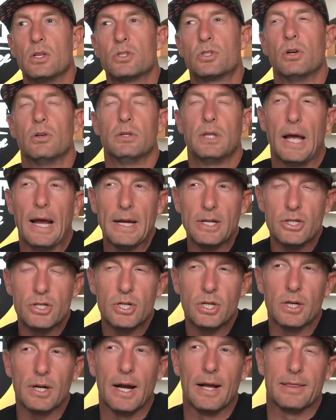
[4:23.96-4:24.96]
So
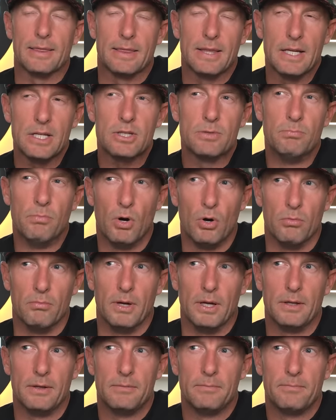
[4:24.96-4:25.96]
last year at this
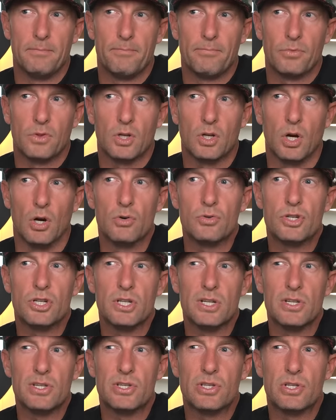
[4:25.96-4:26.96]
moment,
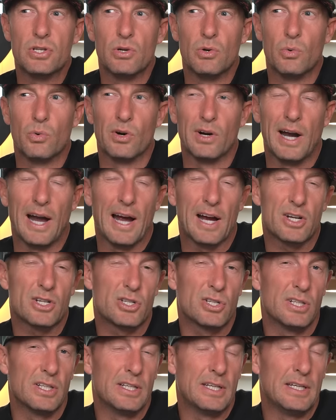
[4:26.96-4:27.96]
coaches were
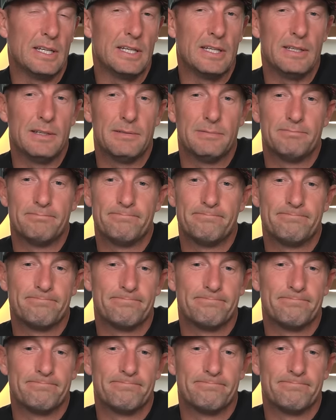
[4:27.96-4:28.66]
actually,